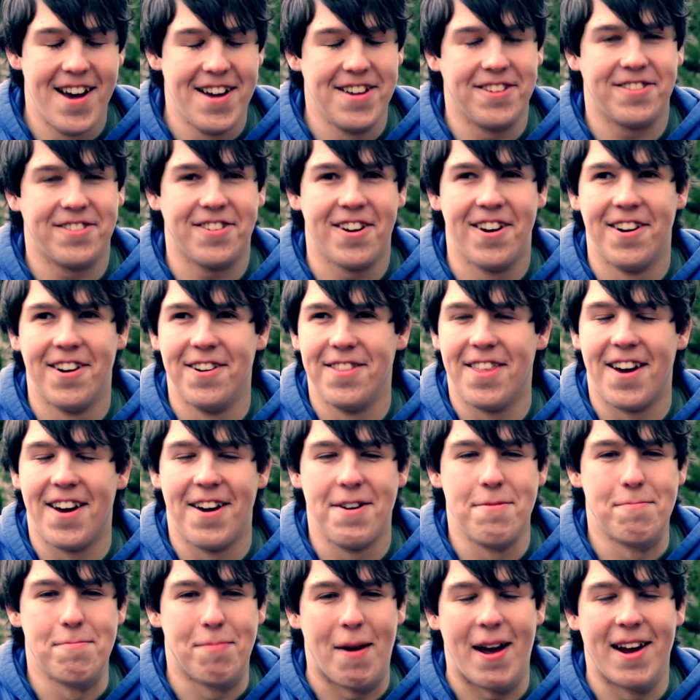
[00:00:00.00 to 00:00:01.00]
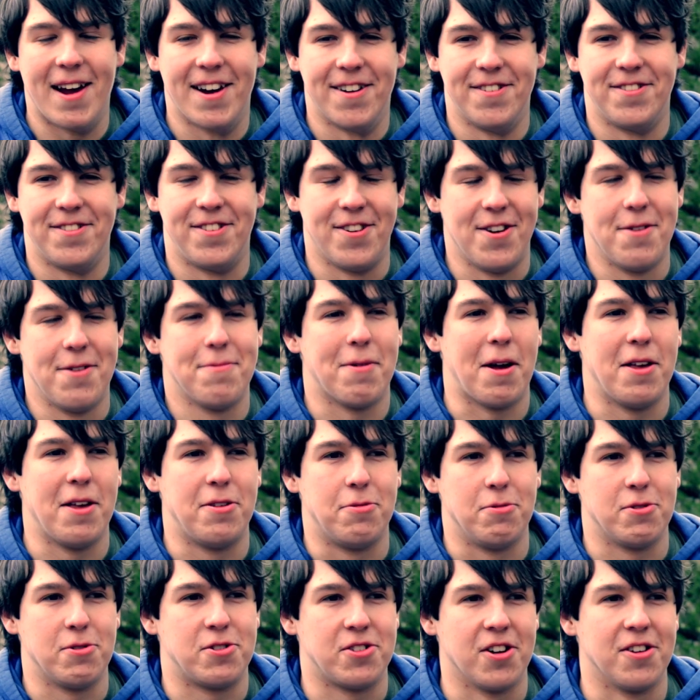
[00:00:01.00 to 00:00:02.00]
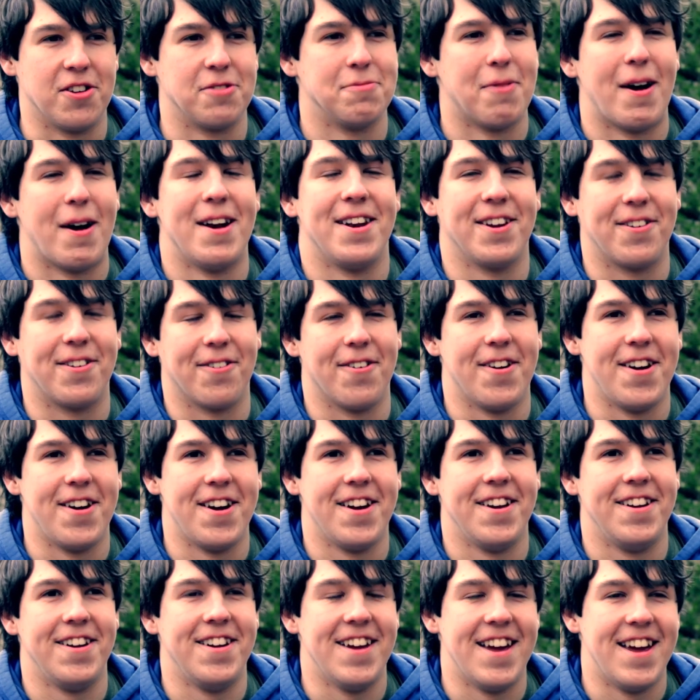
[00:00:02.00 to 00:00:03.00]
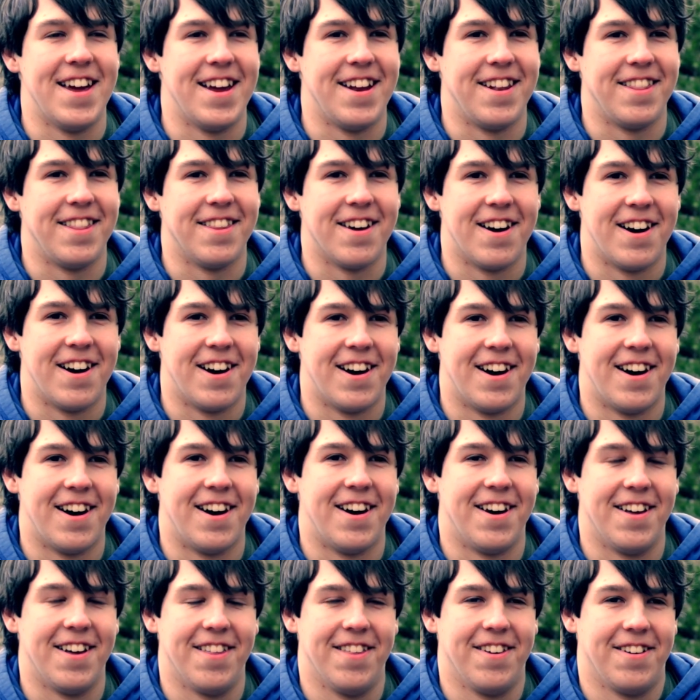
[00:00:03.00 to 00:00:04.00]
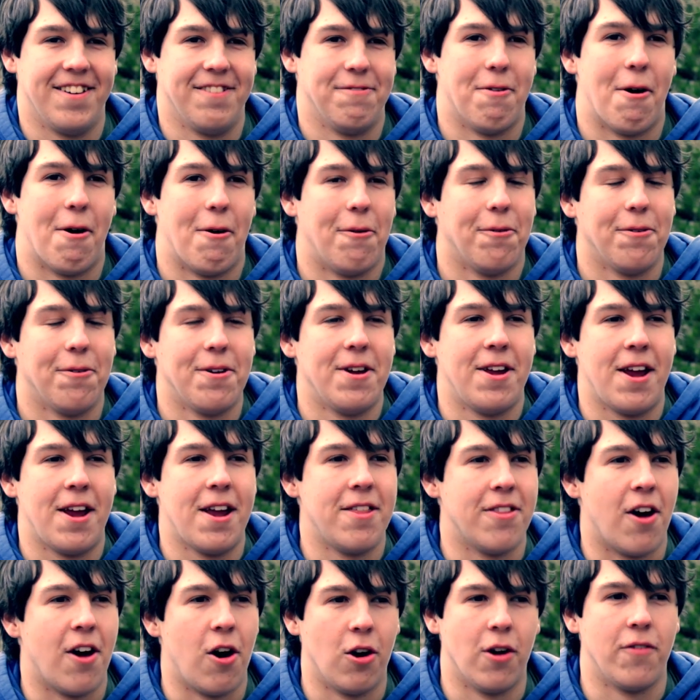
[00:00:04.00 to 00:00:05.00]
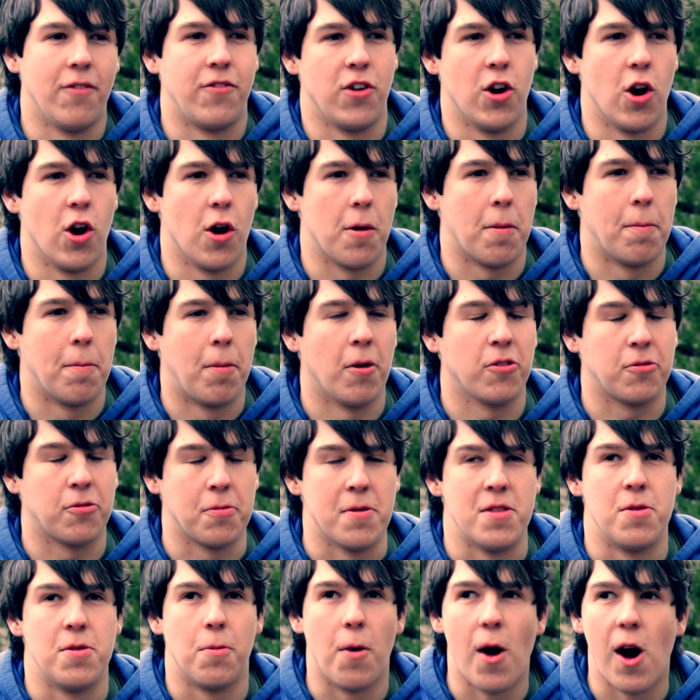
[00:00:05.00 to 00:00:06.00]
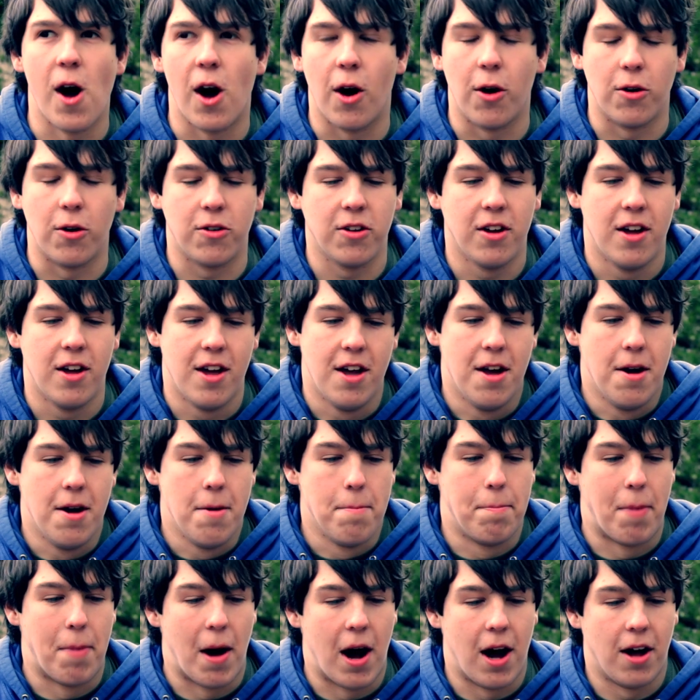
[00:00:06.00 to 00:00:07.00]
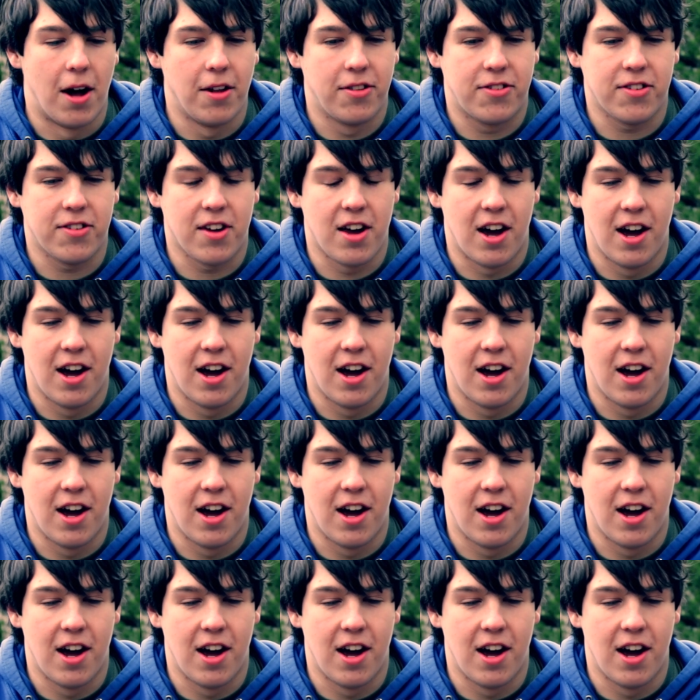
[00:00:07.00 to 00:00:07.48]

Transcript: It started that Bangor is the only place which does my degree in the whole of Europe and possibly the world, but